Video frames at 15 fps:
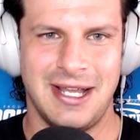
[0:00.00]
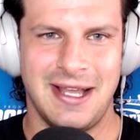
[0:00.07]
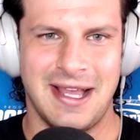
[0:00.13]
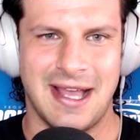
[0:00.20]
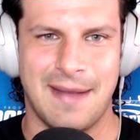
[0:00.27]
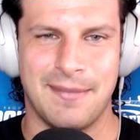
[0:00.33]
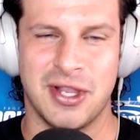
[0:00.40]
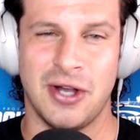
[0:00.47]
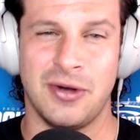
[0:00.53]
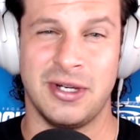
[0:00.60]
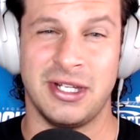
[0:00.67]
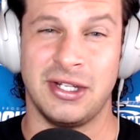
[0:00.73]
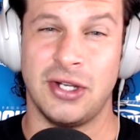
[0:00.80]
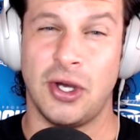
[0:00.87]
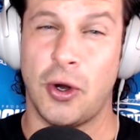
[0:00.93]
I'm
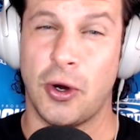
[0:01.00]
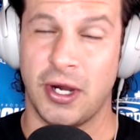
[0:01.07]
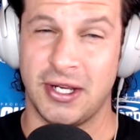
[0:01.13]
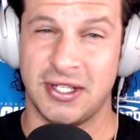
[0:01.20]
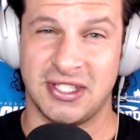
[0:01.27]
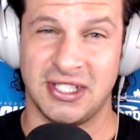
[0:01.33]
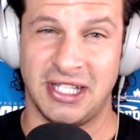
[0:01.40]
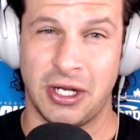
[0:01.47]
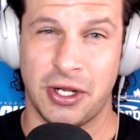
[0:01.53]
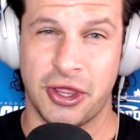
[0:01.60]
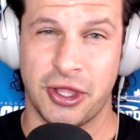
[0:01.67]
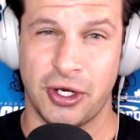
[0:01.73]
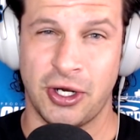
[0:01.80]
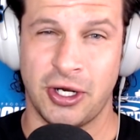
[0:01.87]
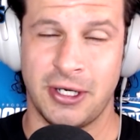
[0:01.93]
going Jorge Soler
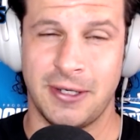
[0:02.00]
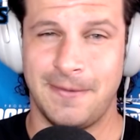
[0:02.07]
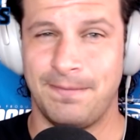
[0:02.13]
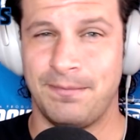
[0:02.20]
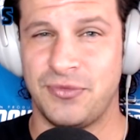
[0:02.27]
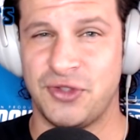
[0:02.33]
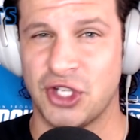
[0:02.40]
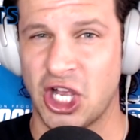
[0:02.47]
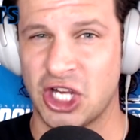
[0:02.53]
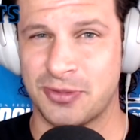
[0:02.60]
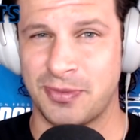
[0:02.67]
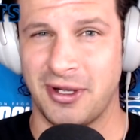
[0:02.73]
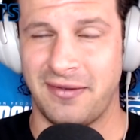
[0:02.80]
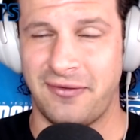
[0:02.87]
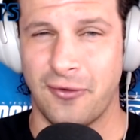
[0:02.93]
third, Josh
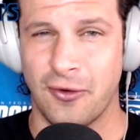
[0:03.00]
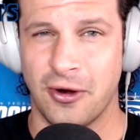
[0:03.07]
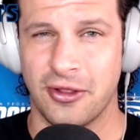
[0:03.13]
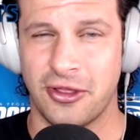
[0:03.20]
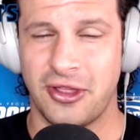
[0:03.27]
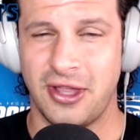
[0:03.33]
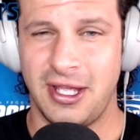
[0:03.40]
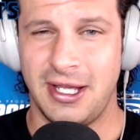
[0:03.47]
Bell fourth,